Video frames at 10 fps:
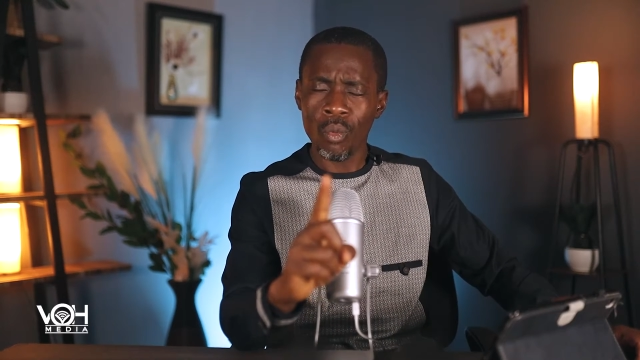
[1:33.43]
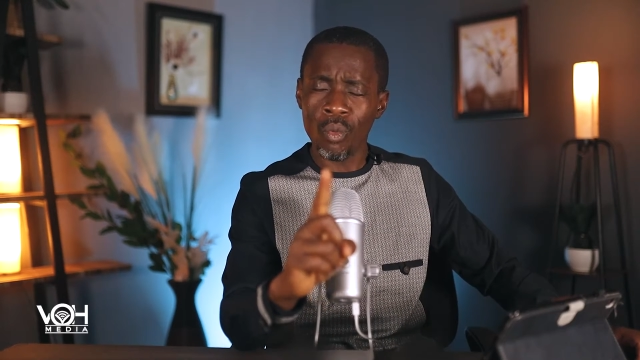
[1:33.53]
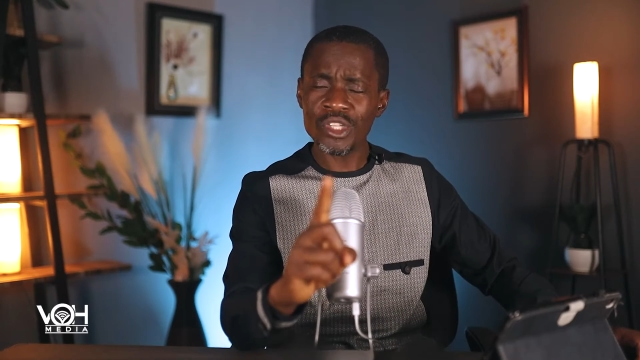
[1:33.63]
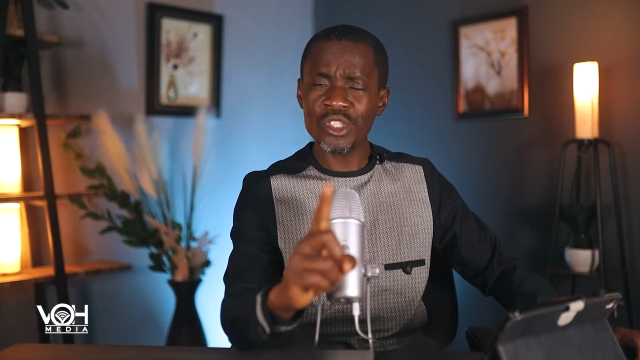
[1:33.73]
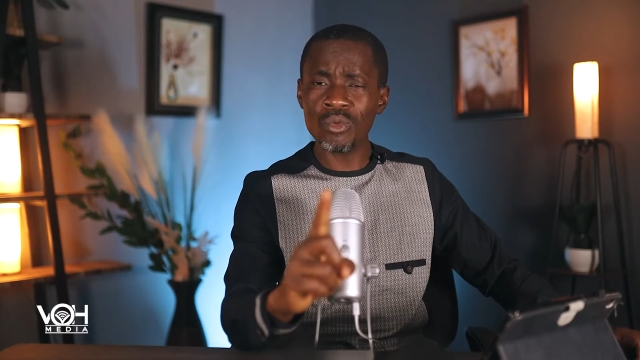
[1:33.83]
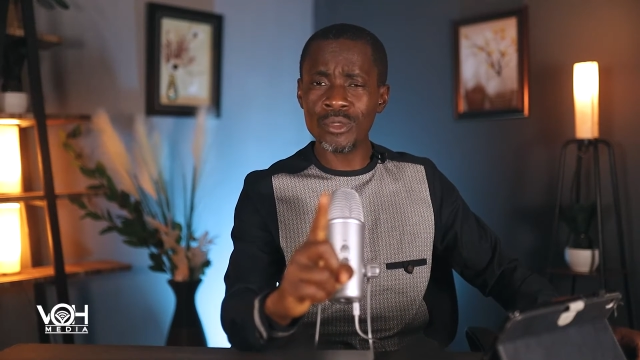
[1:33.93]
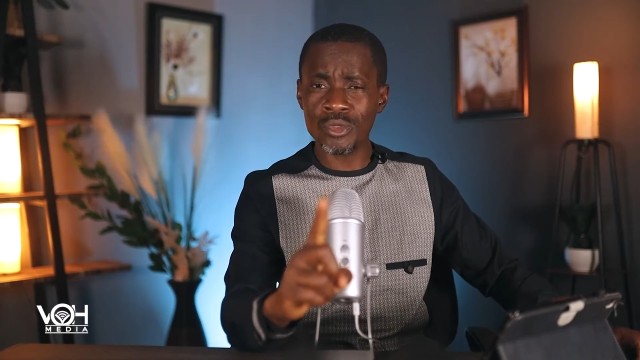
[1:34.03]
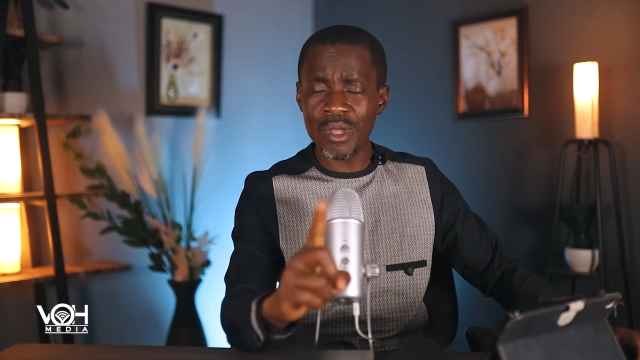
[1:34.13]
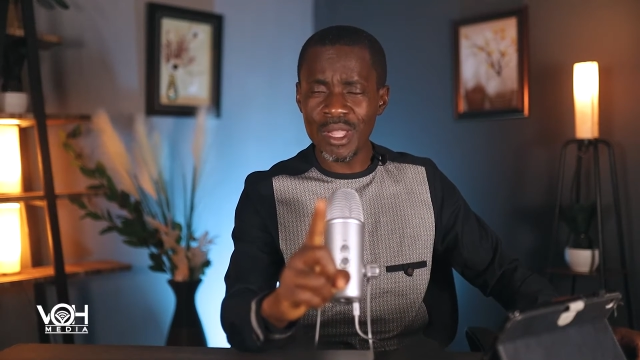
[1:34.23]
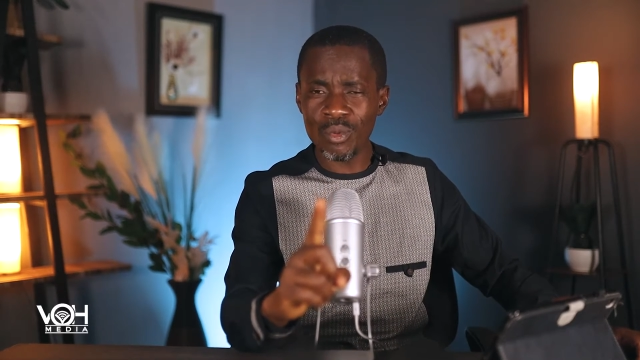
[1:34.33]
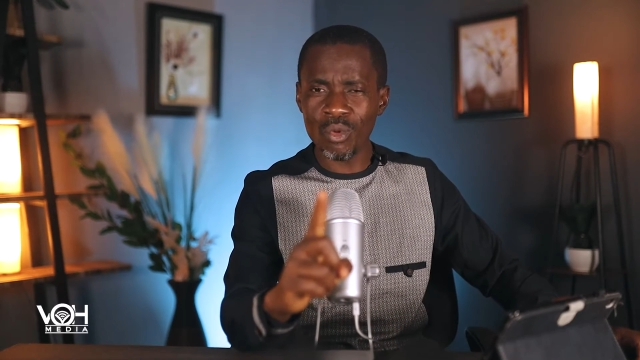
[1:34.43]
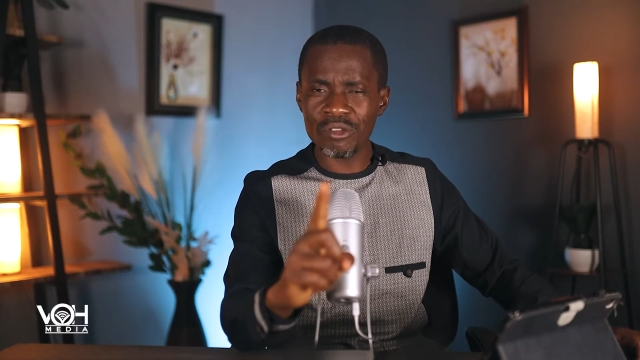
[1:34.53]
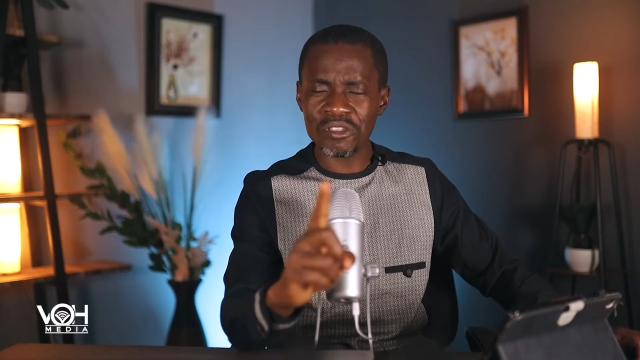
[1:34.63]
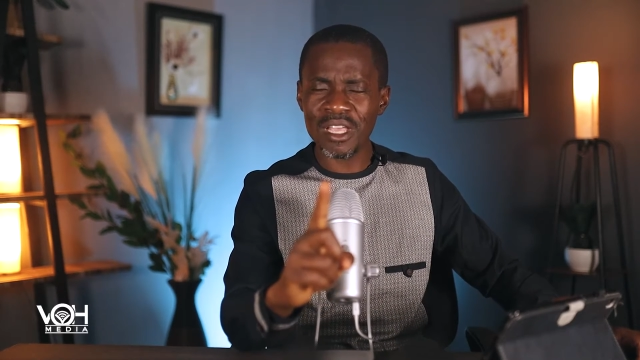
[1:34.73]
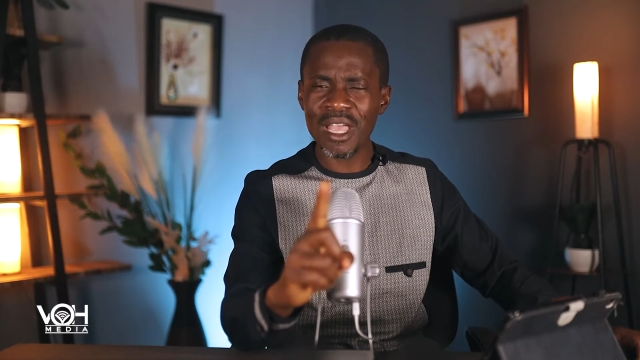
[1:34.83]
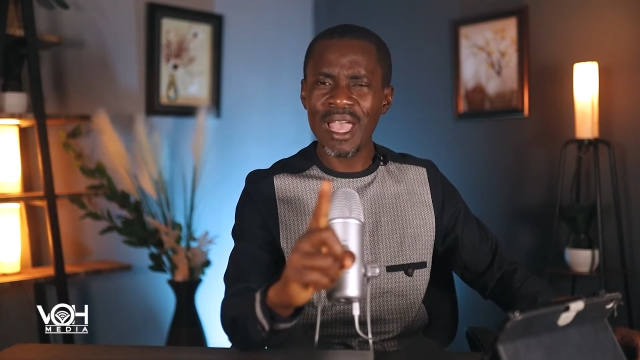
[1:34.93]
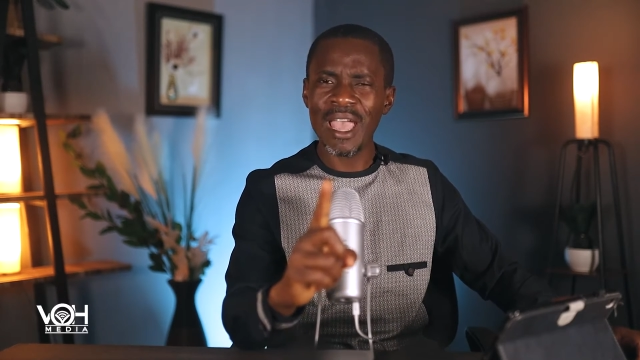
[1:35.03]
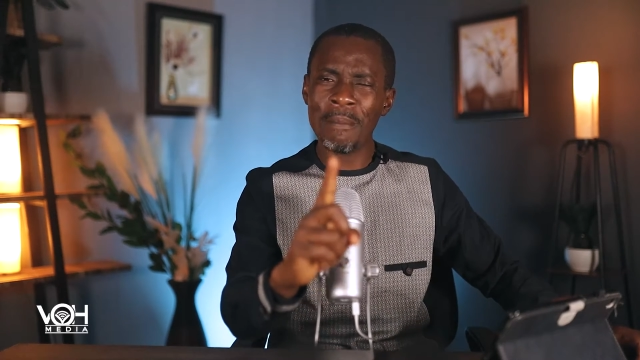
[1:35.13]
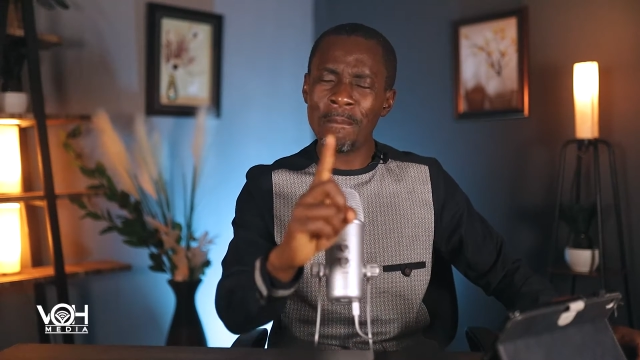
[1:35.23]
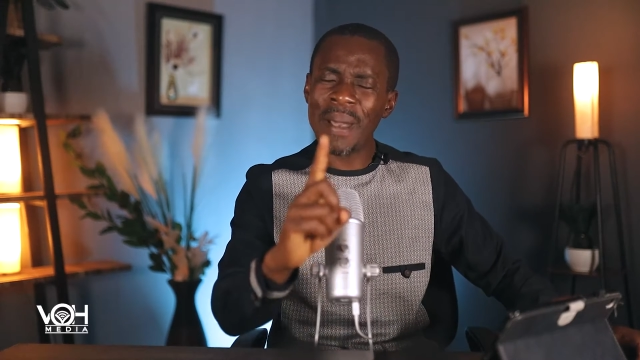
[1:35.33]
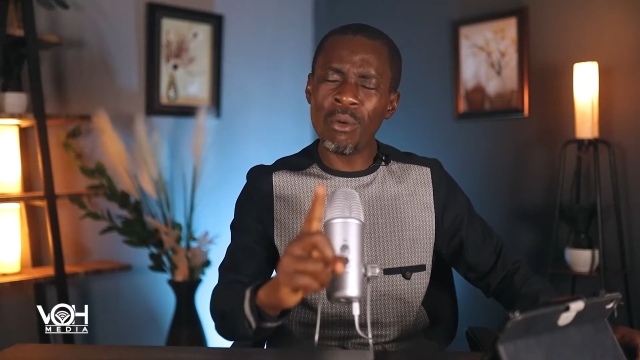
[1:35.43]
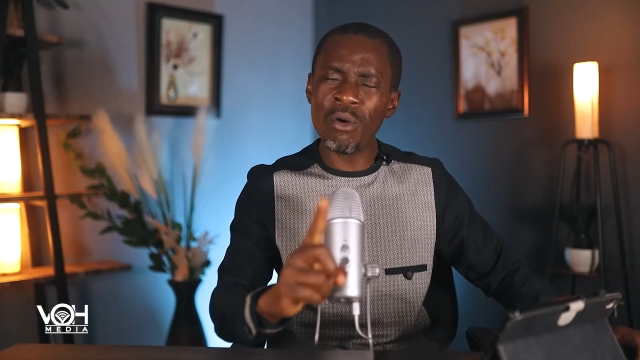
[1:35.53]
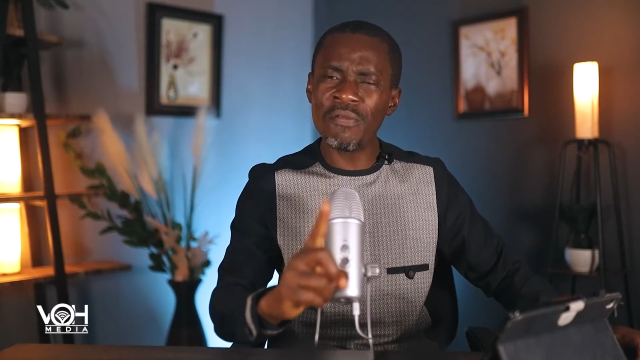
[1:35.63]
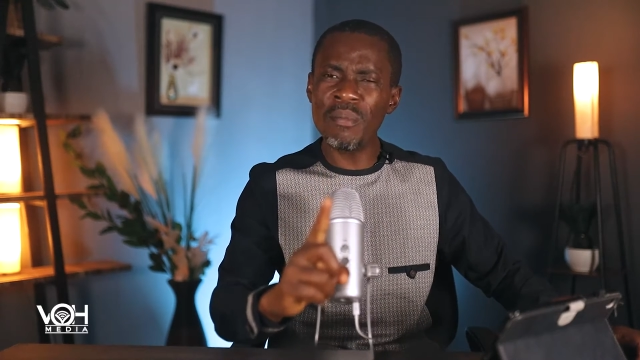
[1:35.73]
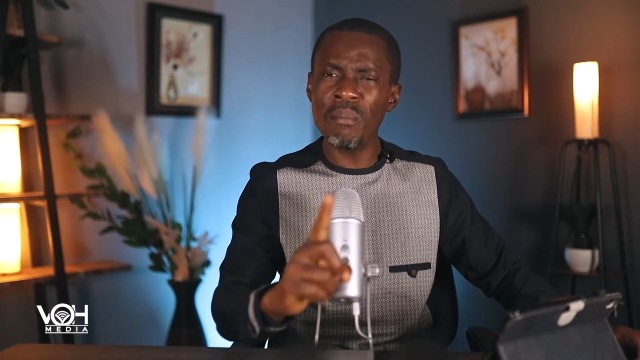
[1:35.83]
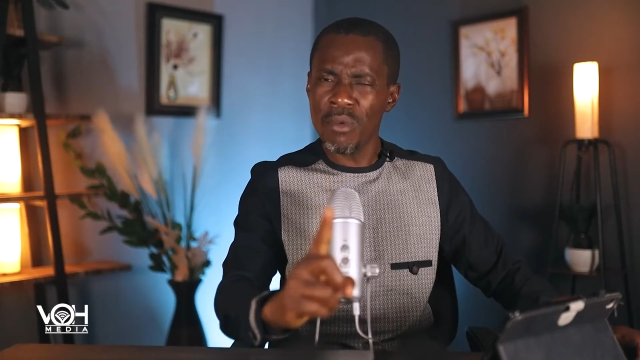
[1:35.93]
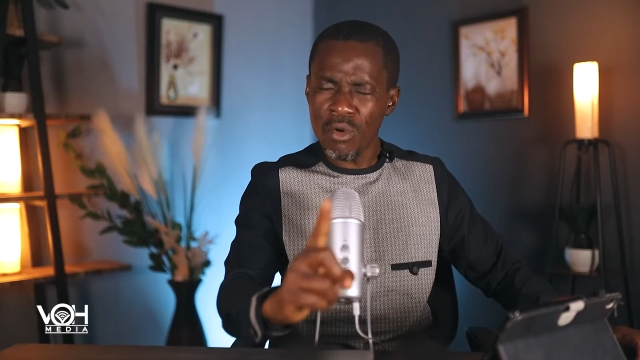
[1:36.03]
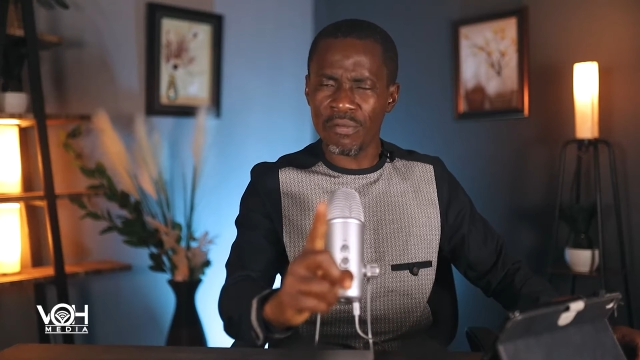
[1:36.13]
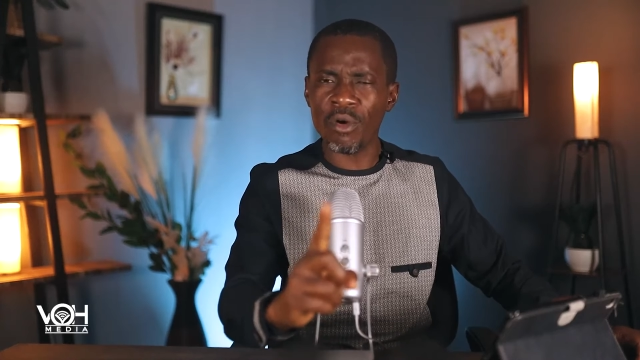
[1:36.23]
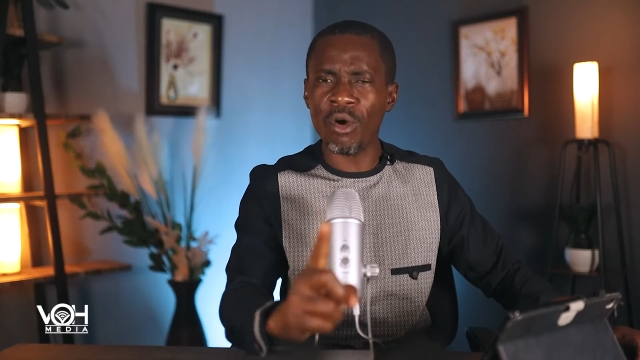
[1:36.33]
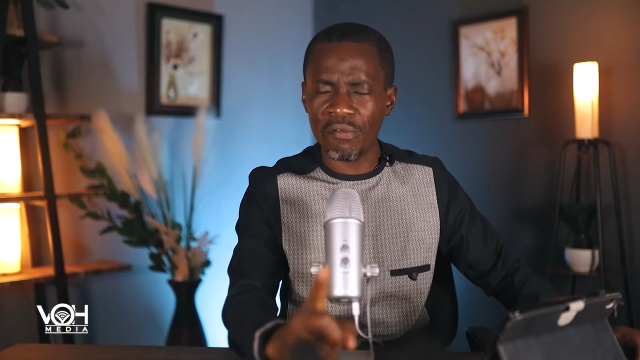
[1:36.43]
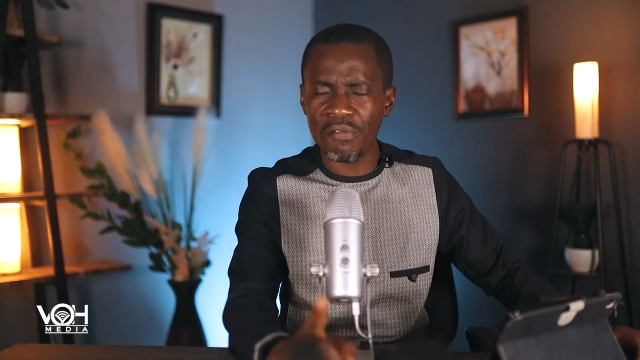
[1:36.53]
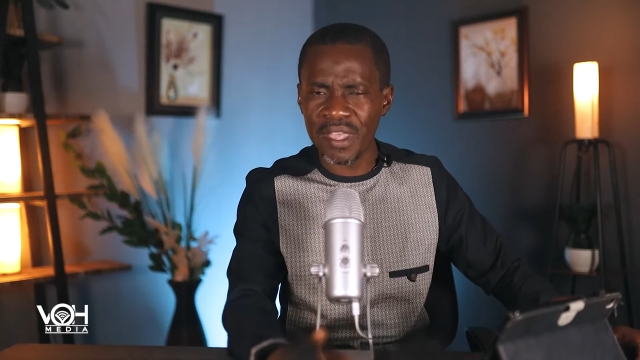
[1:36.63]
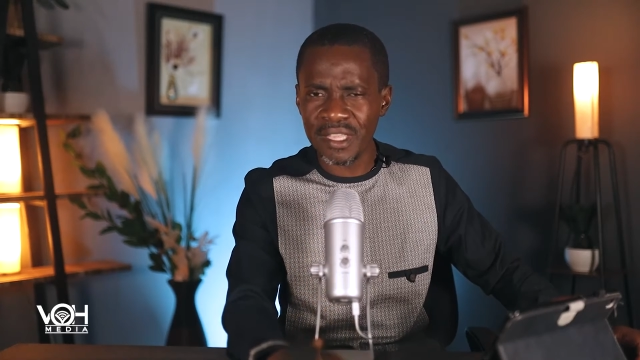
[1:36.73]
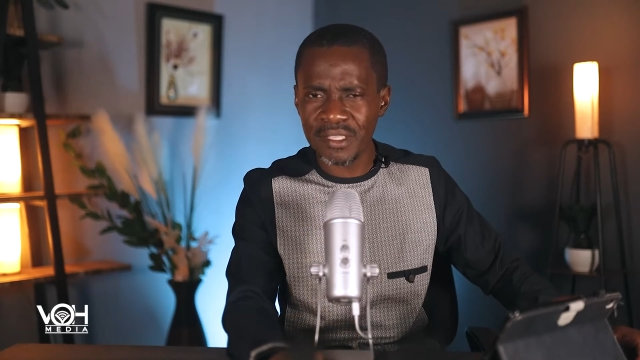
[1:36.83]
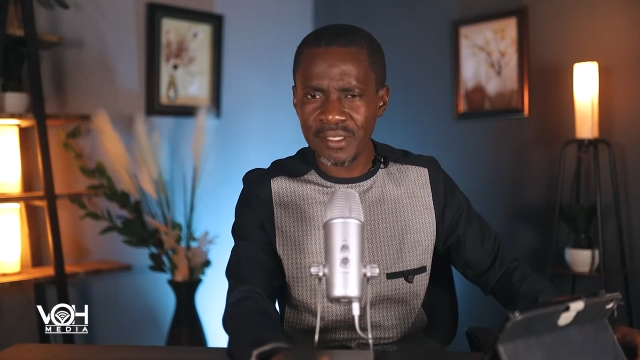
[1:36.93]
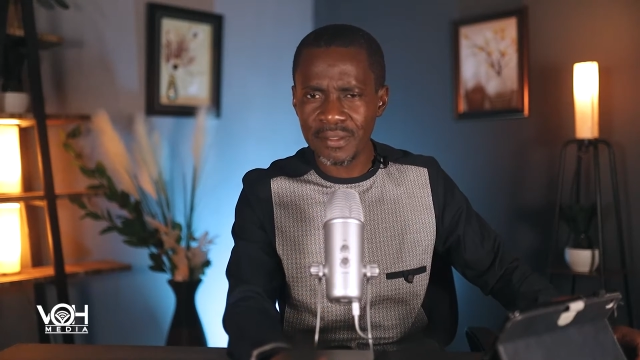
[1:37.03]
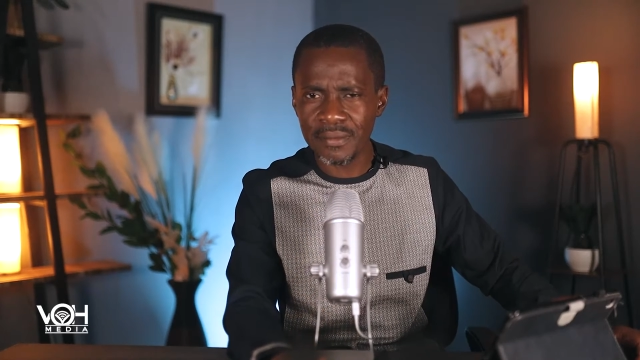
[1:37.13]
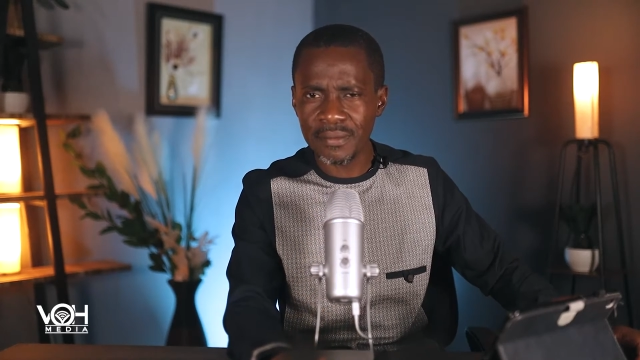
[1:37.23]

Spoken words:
What she was doing was a powerful move of faith.